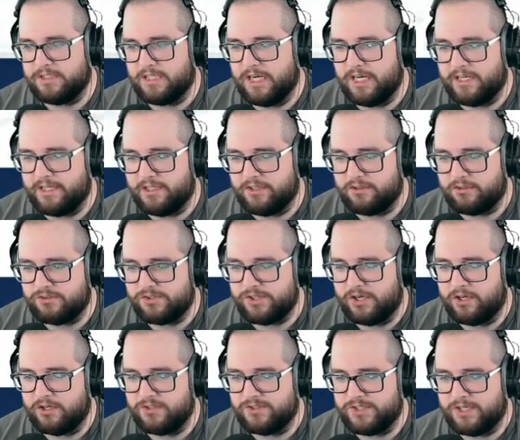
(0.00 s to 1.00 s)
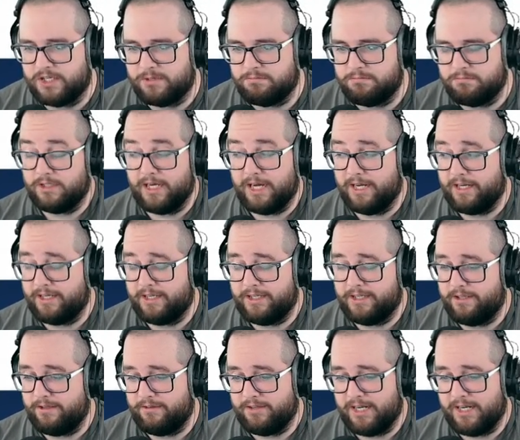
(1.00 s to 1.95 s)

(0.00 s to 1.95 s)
Gotta get those yards up. Gotta get,